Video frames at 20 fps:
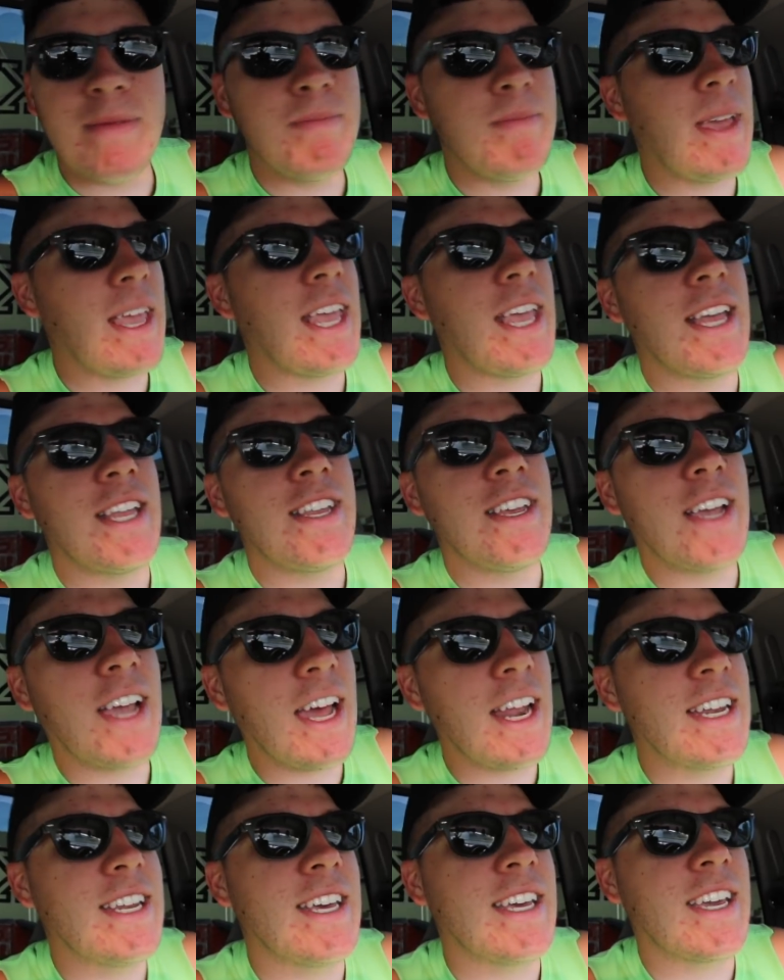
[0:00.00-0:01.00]
man, you
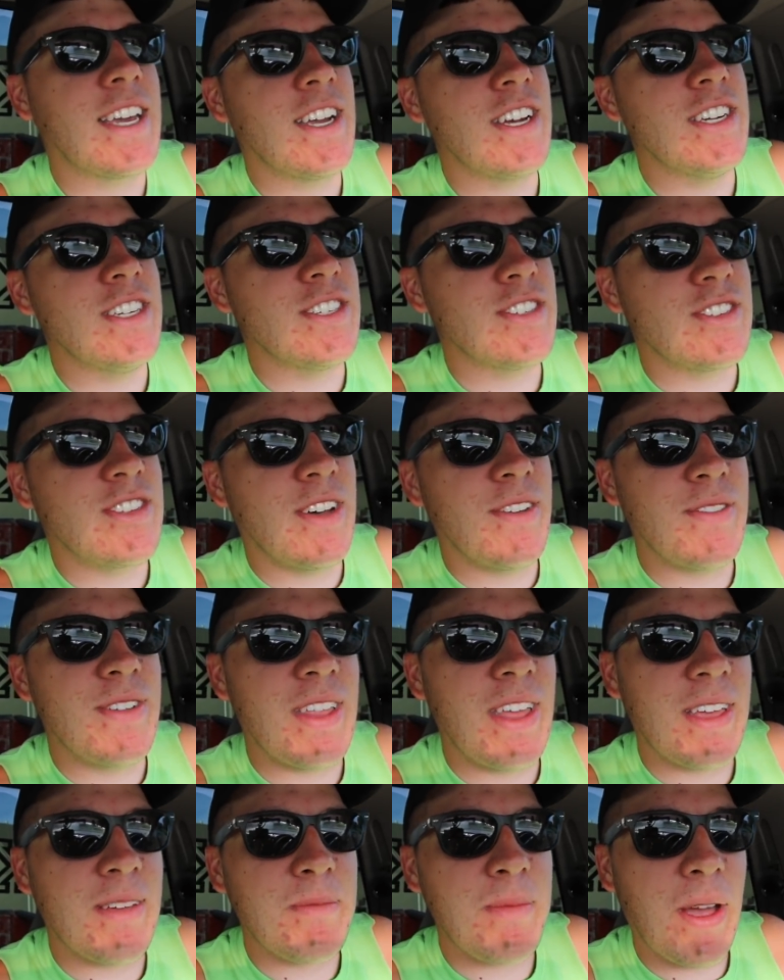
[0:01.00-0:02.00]
gotta take care of yourself.
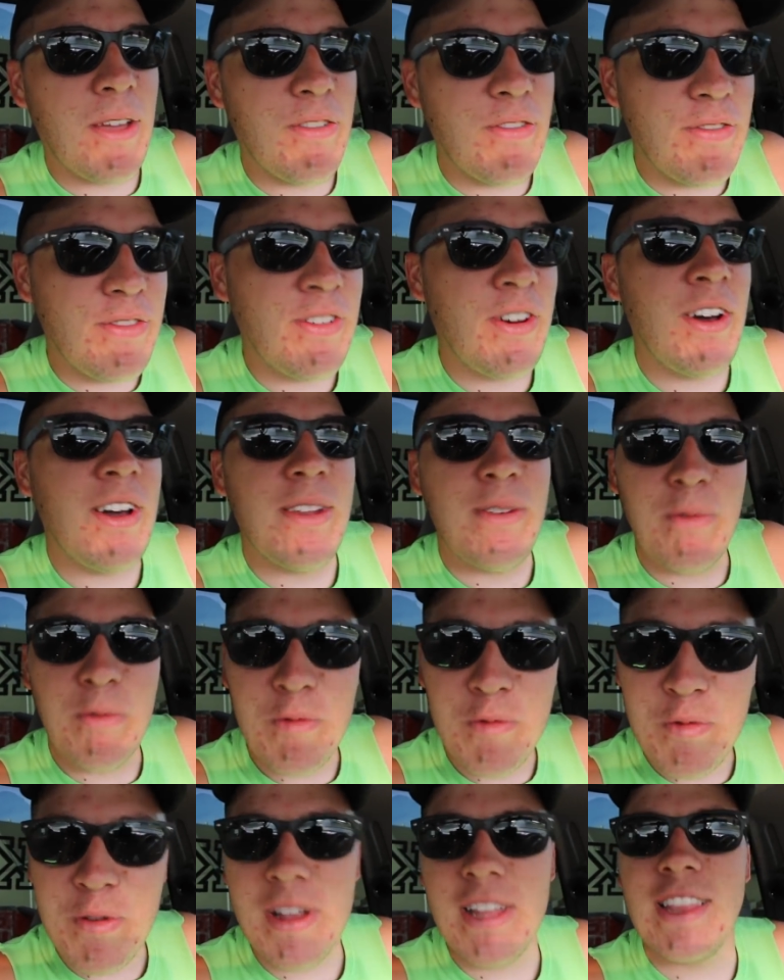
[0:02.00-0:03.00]
And like my foot
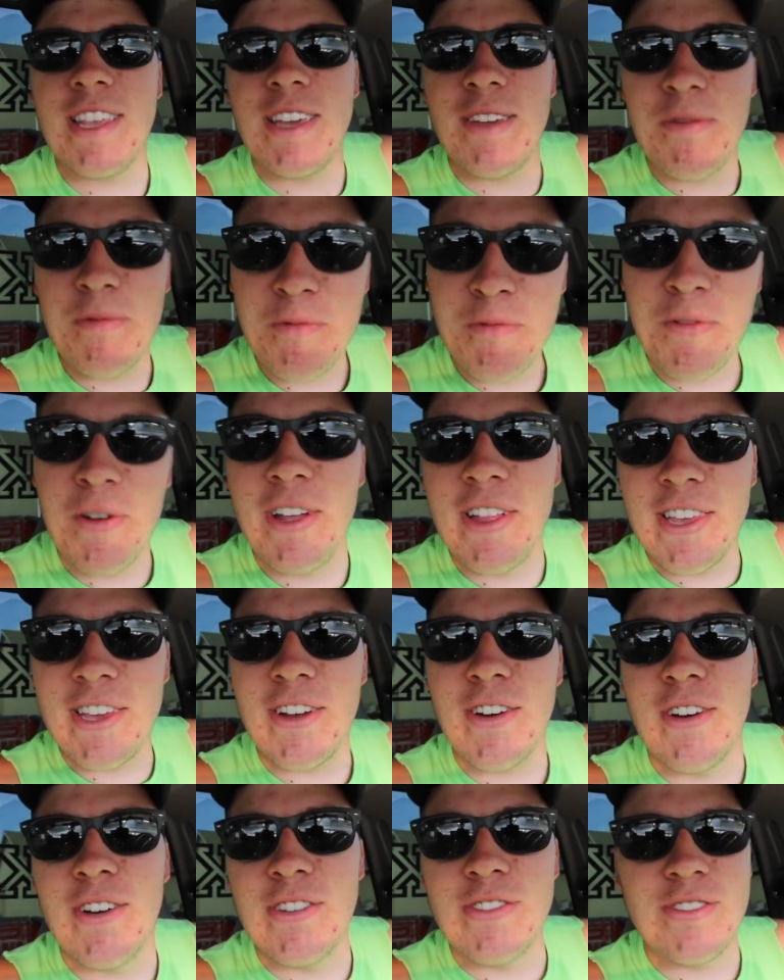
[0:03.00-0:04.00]
really,
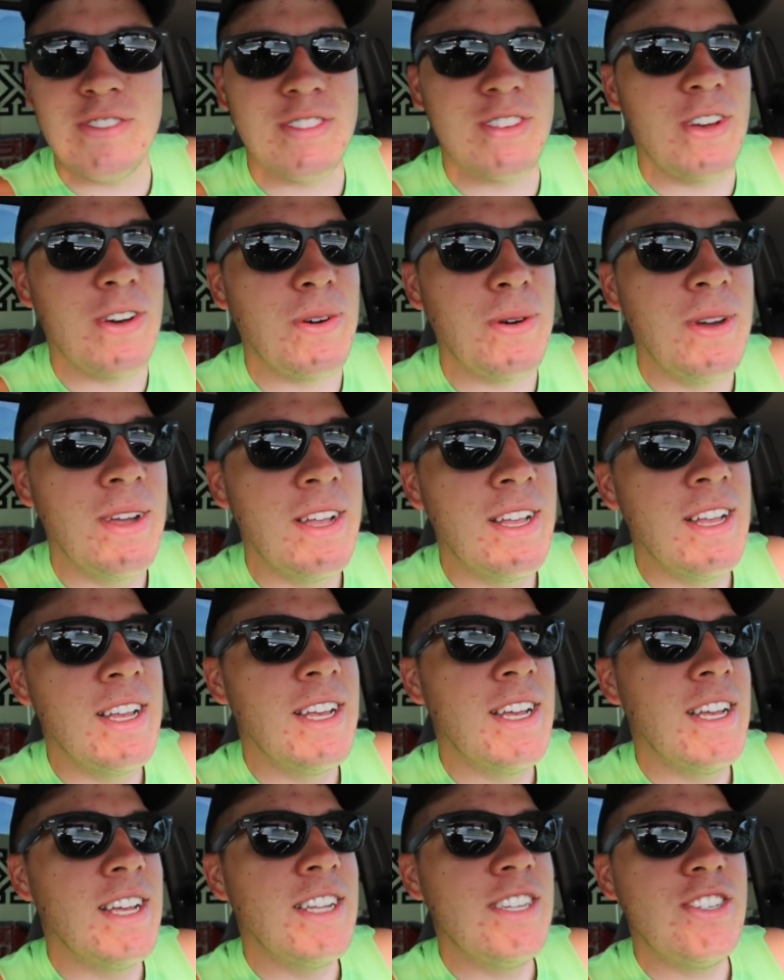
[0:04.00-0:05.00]
really hurts. So
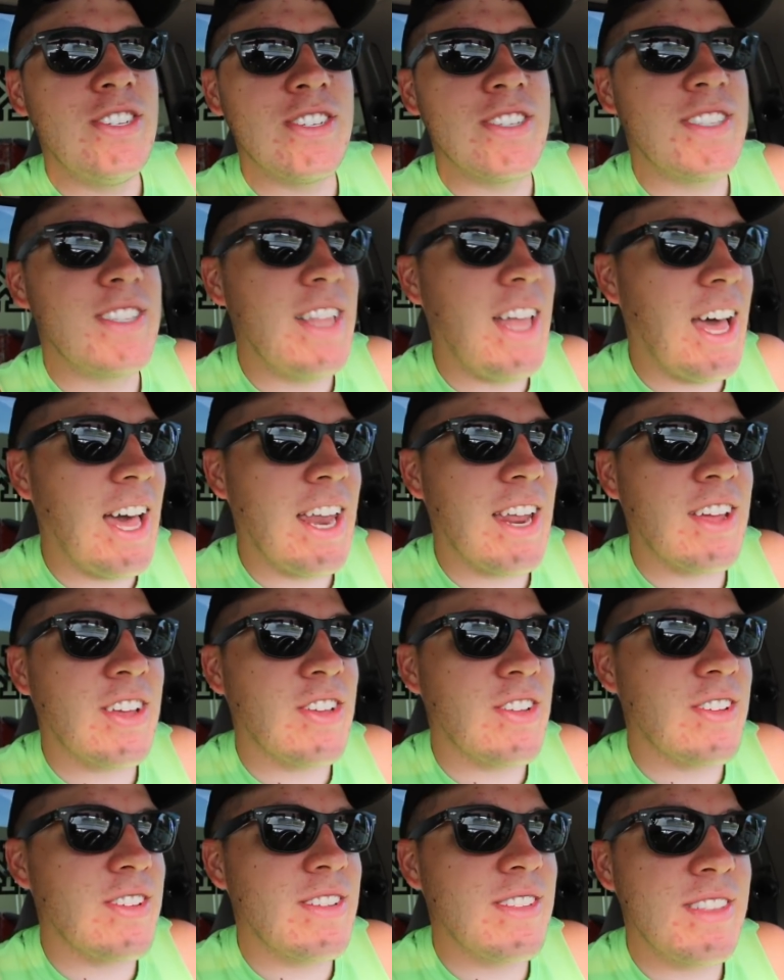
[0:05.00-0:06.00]
just not a,
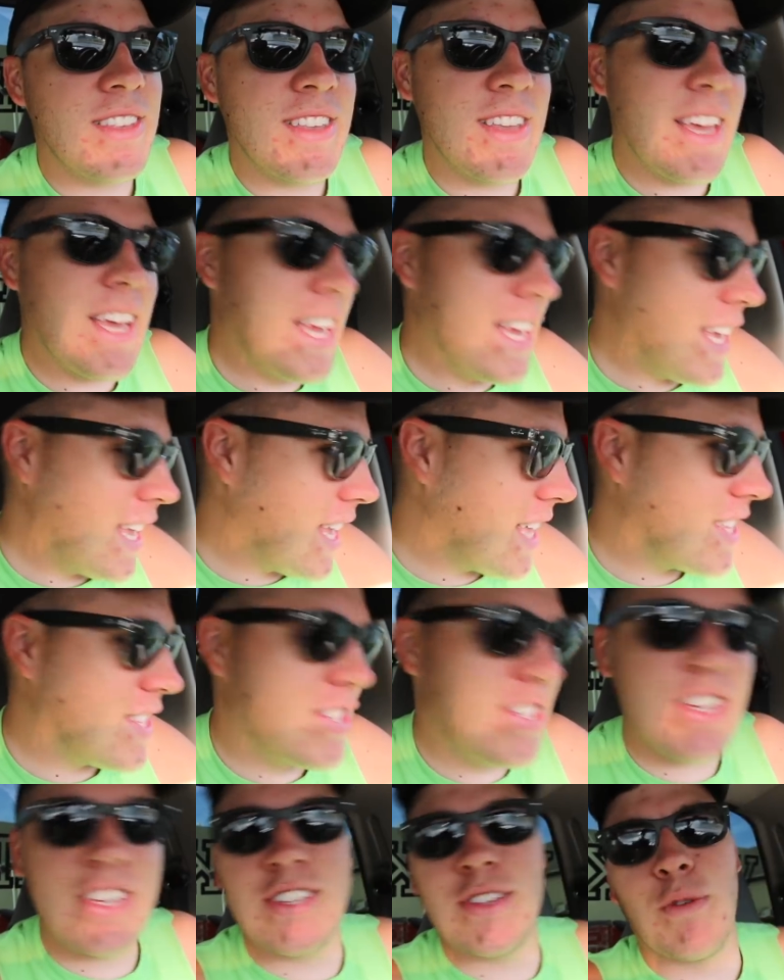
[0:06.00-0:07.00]

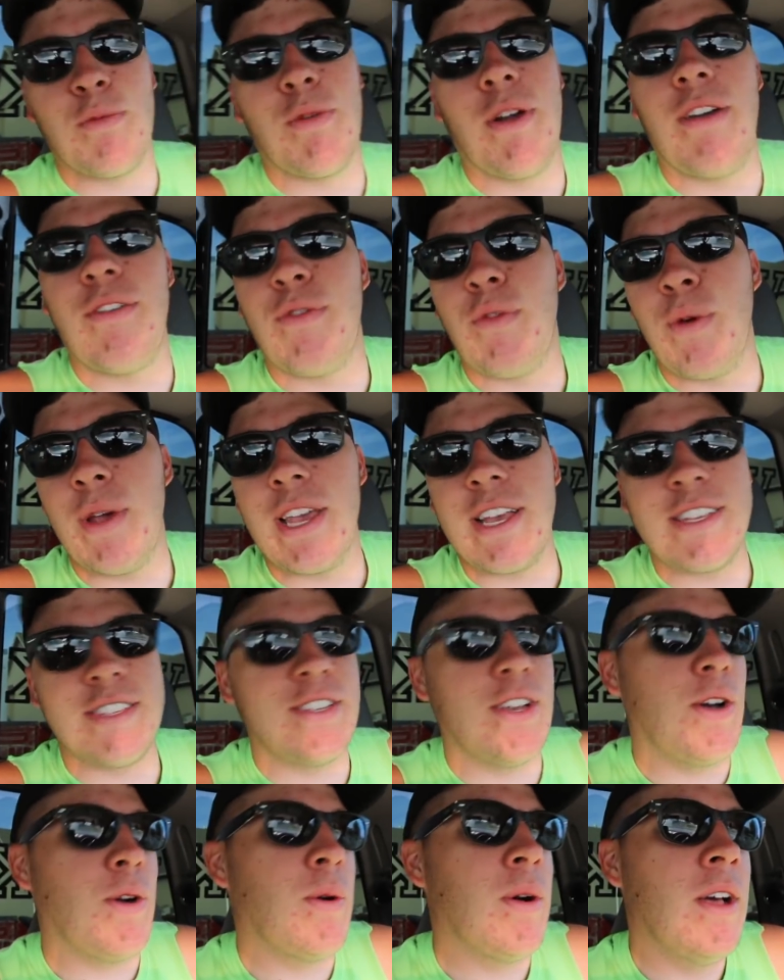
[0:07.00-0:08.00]
it's just a rough week.
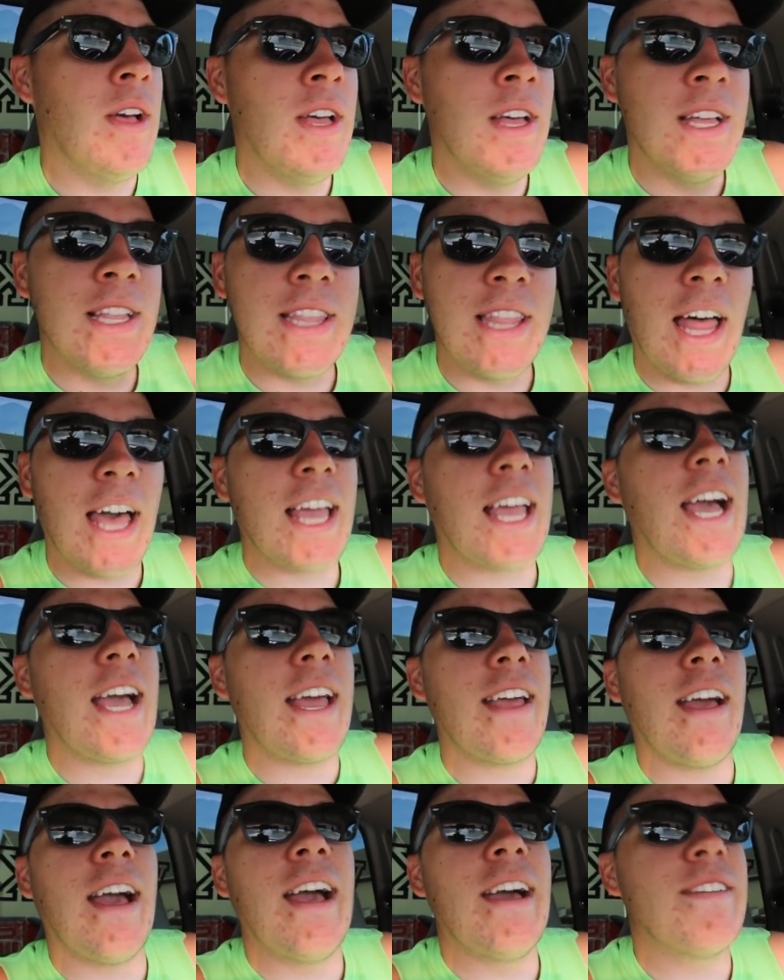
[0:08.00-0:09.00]
So like
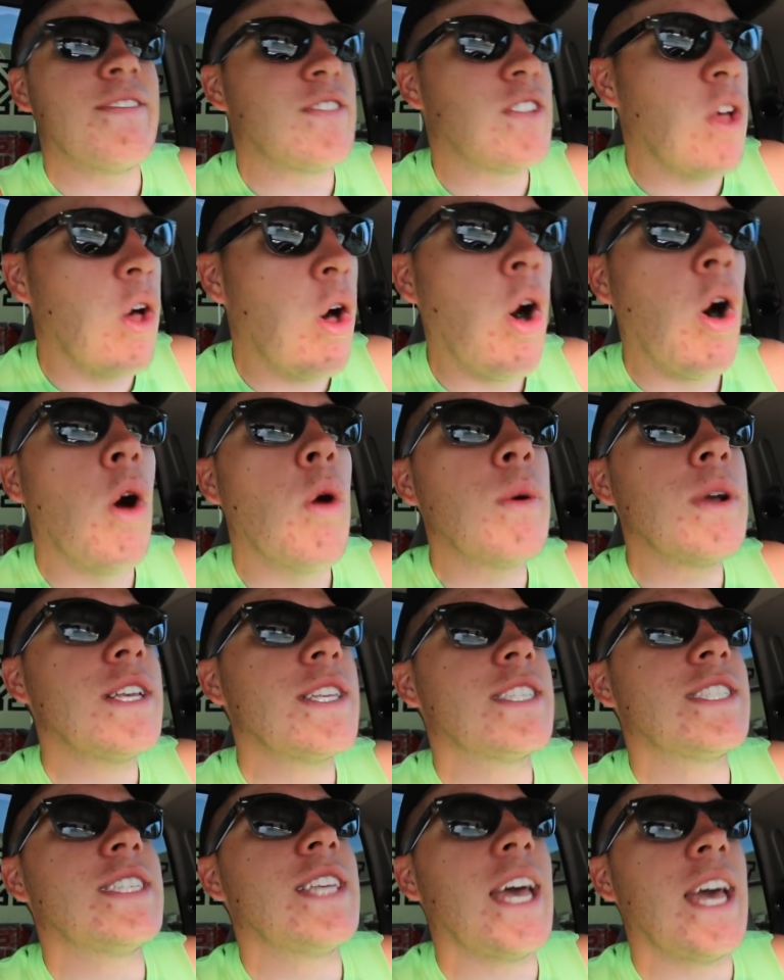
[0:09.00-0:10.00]
I have
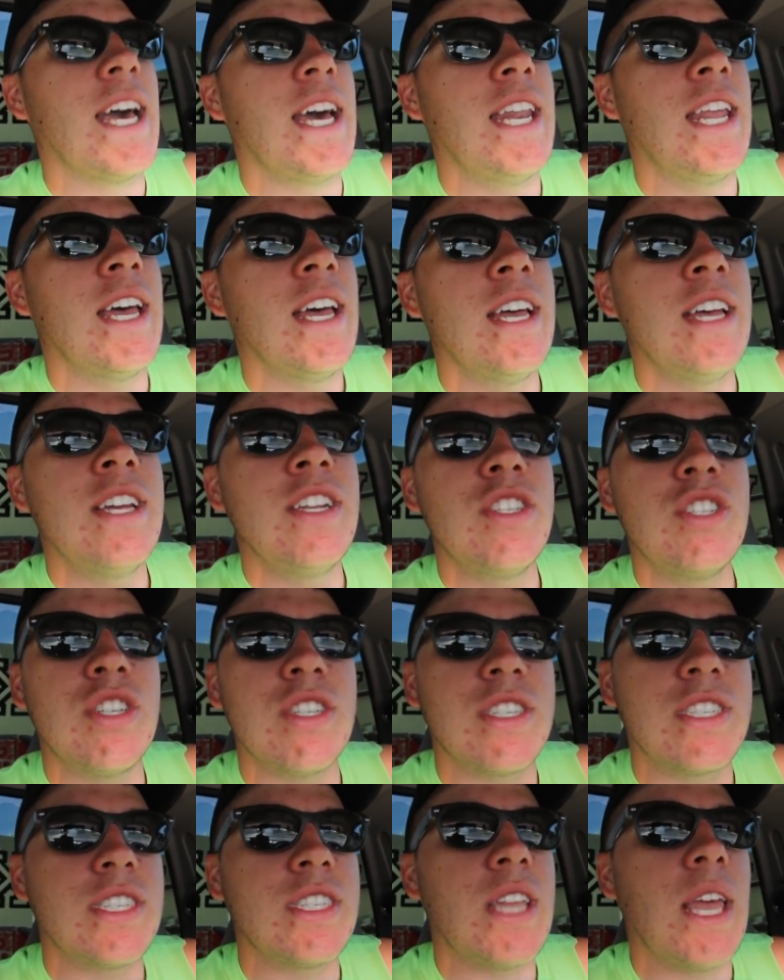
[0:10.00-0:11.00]
always said,
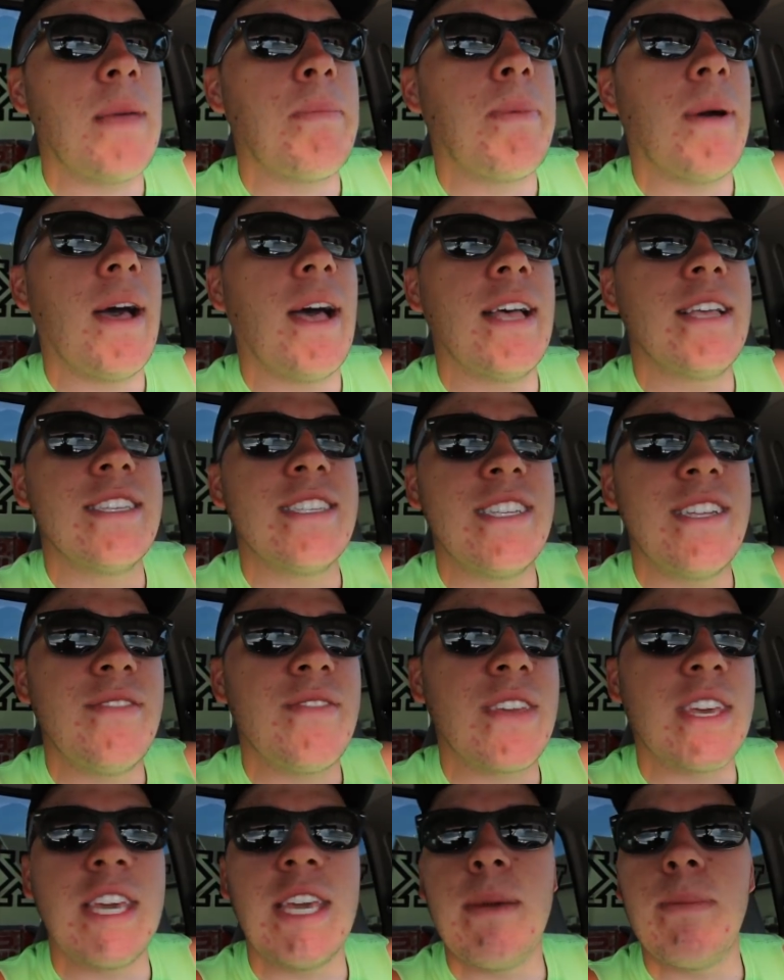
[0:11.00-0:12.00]
just stay positive
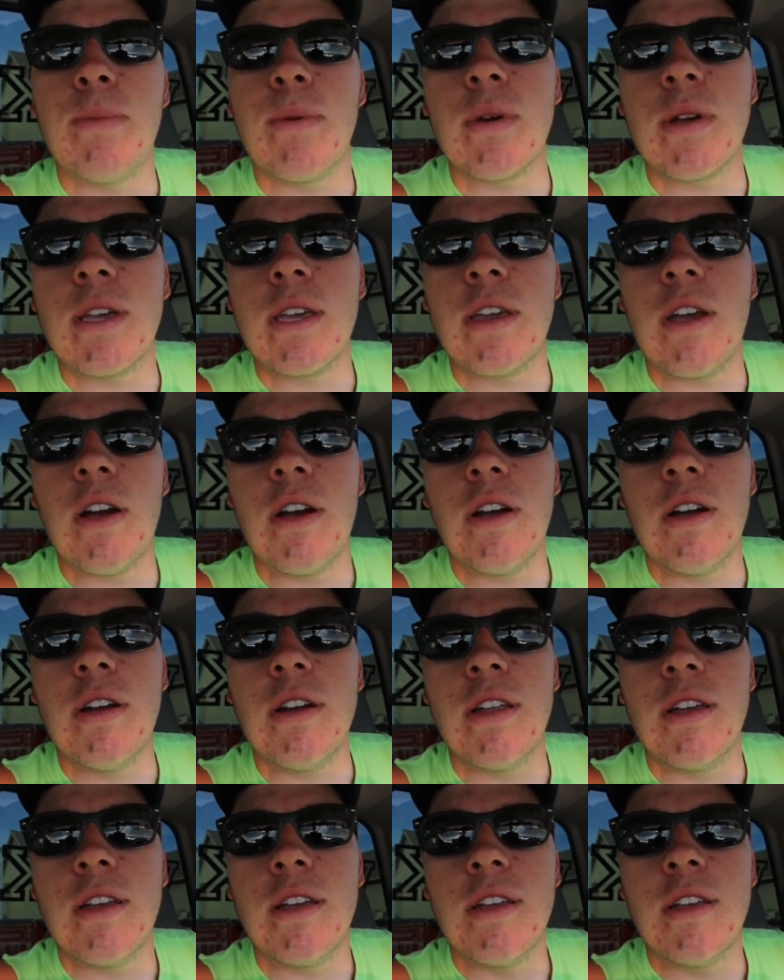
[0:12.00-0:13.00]
and keep working
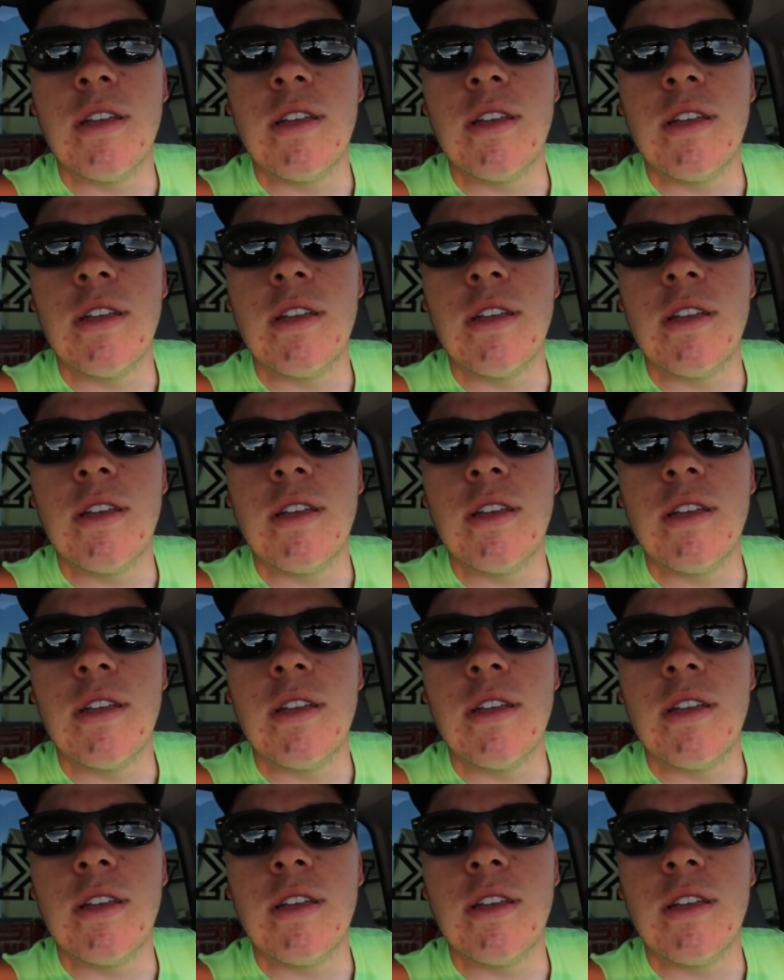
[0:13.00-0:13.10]
hard.